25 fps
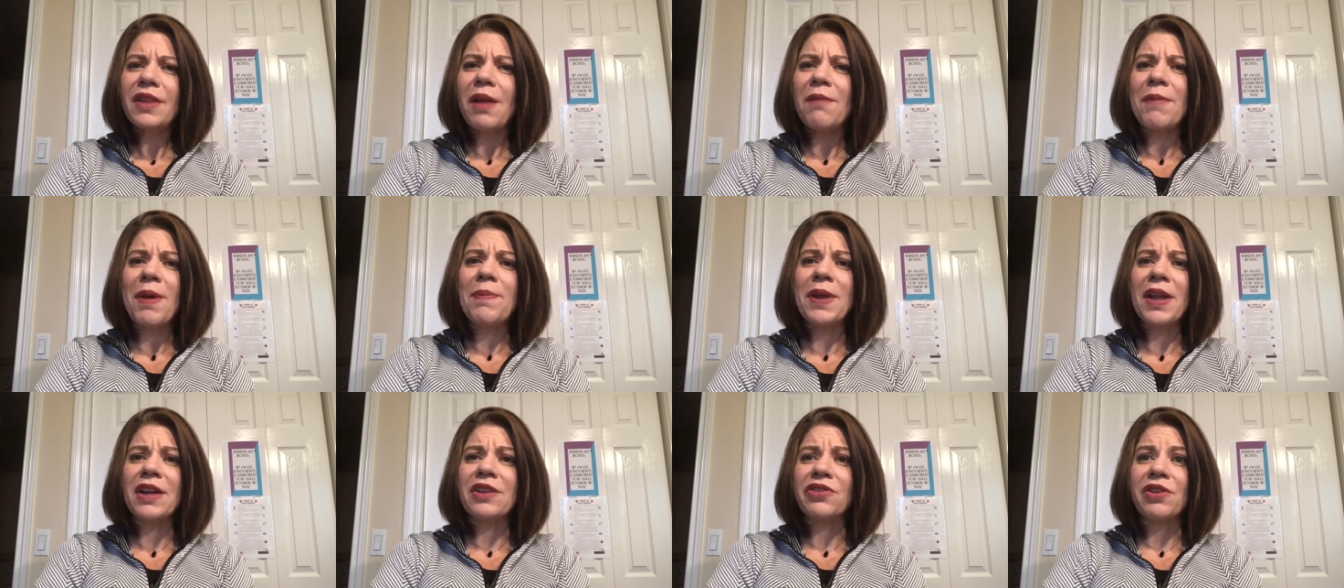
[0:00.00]

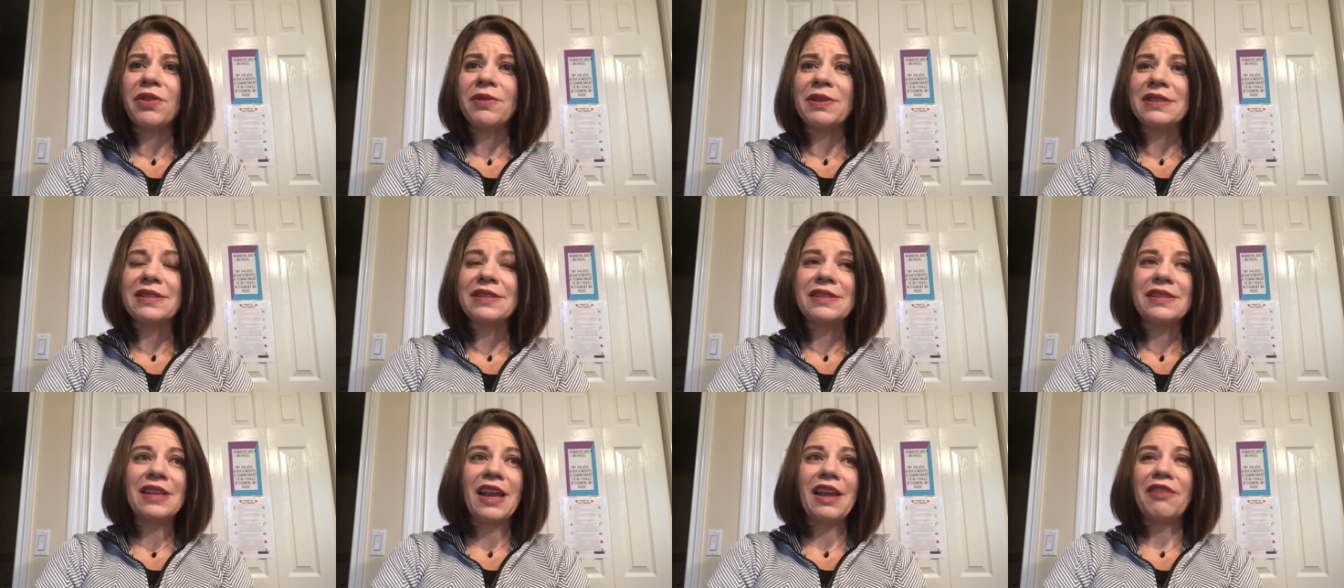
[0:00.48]
My pantry
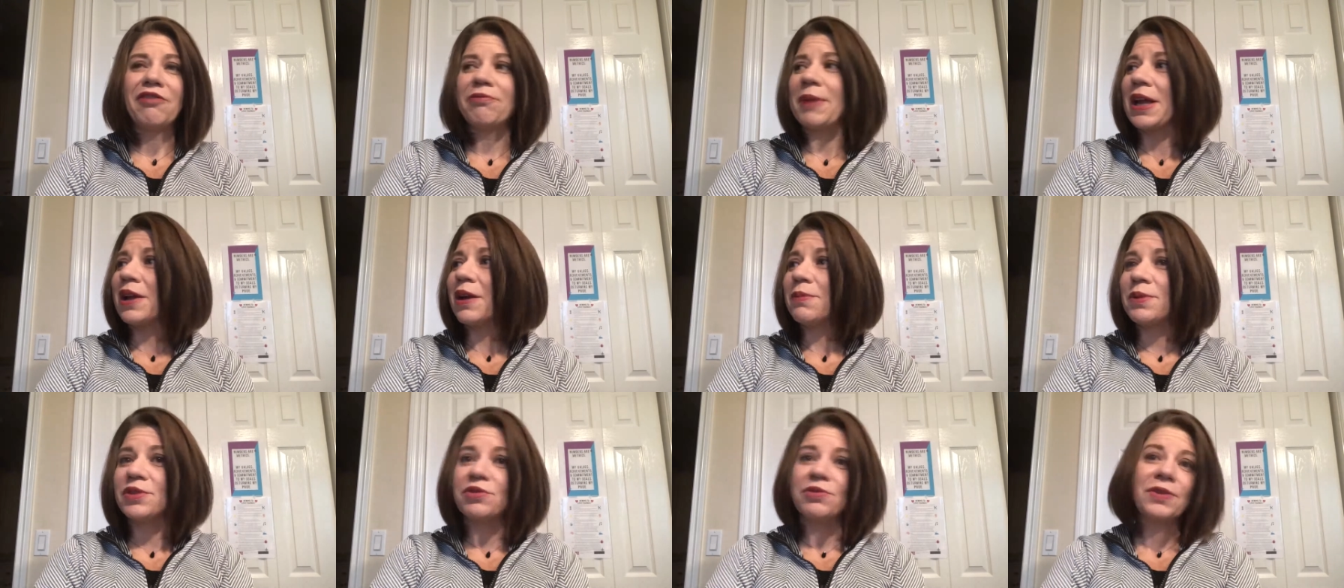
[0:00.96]
wasn't safe. My
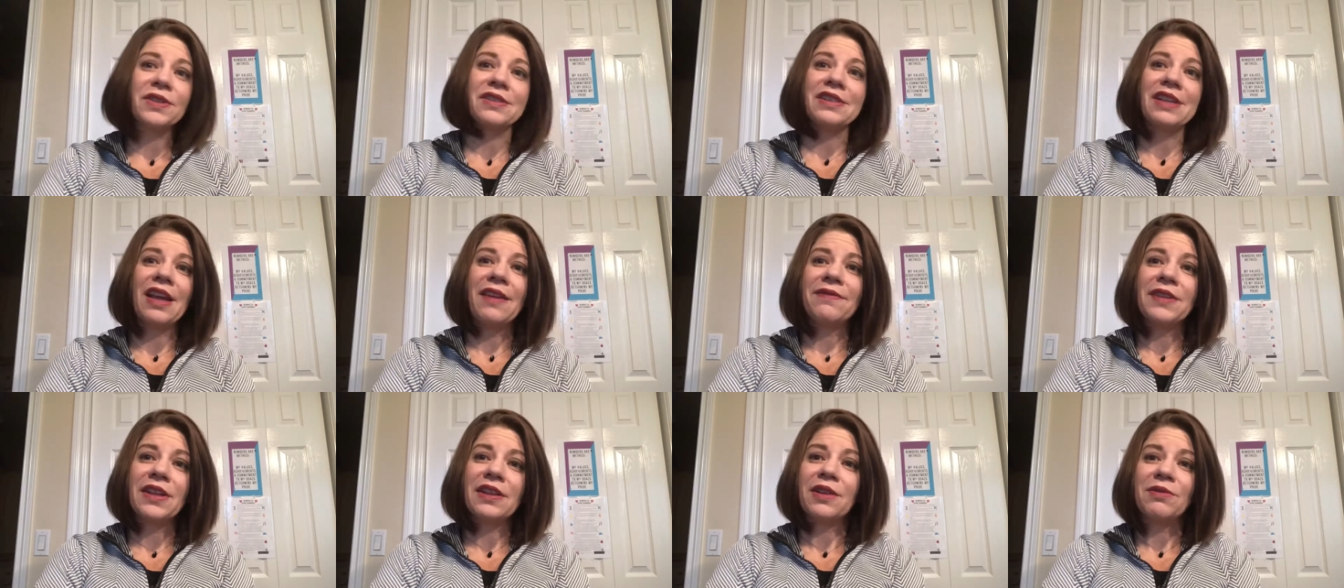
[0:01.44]
cupboards weren't
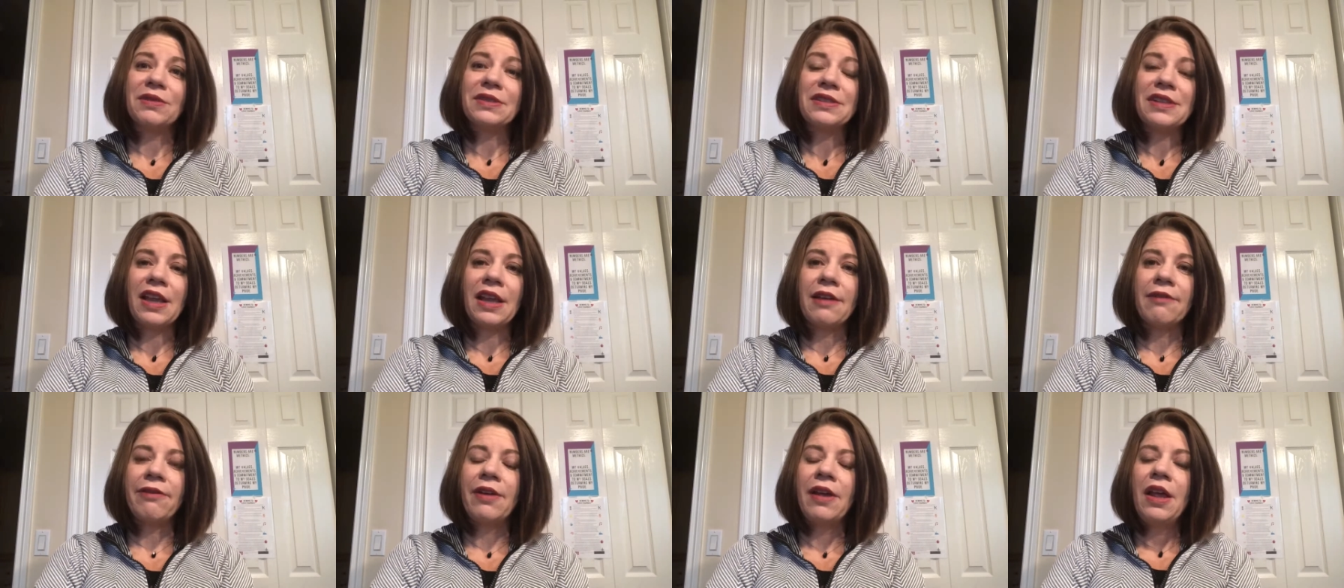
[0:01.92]
safe. Nothing was
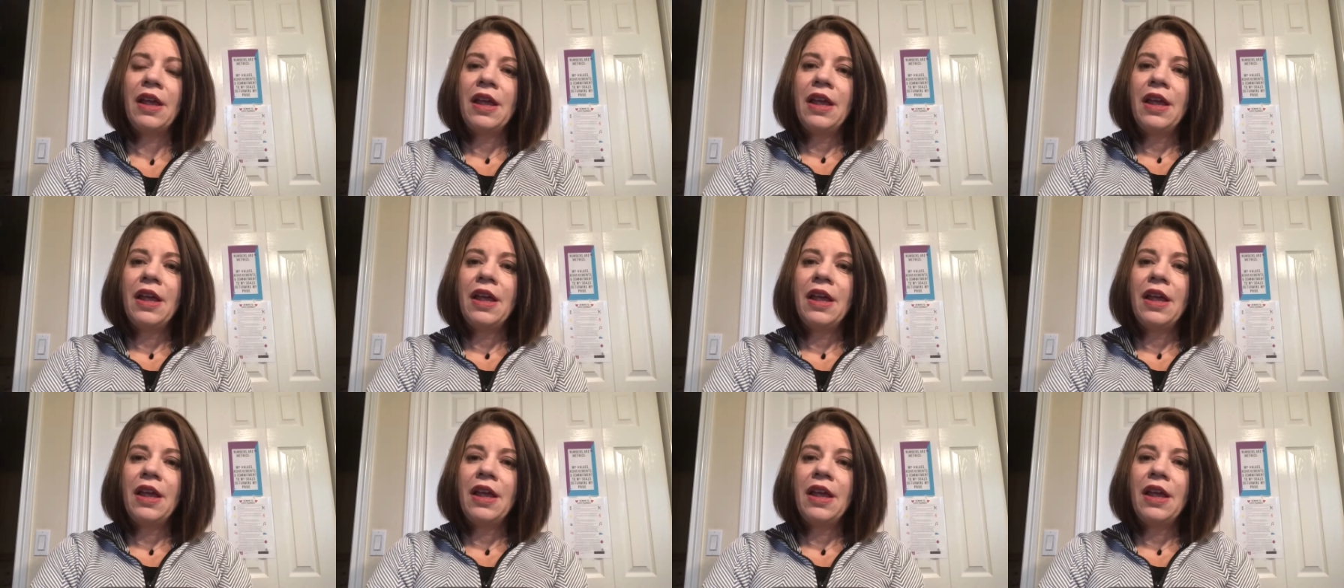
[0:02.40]
safe.